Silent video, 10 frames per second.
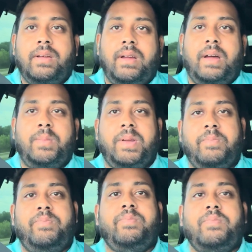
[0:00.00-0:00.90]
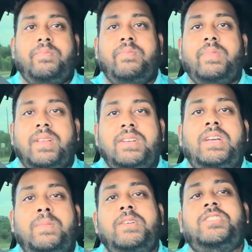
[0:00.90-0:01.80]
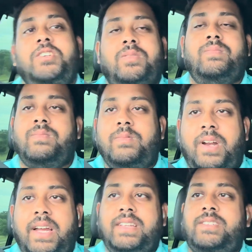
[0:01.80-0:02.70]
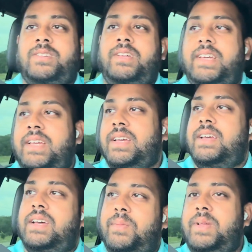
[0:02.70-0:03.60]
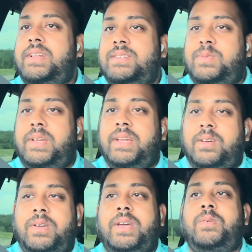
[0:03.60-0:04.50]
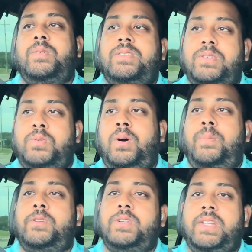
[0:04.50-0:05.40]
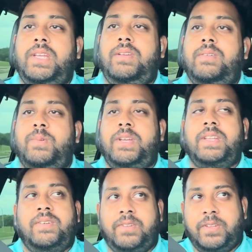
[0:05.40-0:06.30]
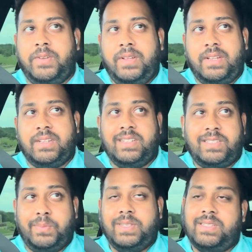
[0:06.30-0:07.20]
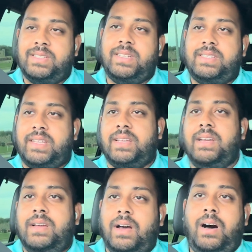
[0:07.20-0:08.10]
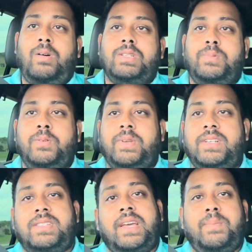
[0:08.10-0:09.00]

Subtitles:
I mean, coming soon, right? So like we're like, okay, cool, it's a cool opportunity, we can definitely do it, and it's a business that's like always booming. Because like,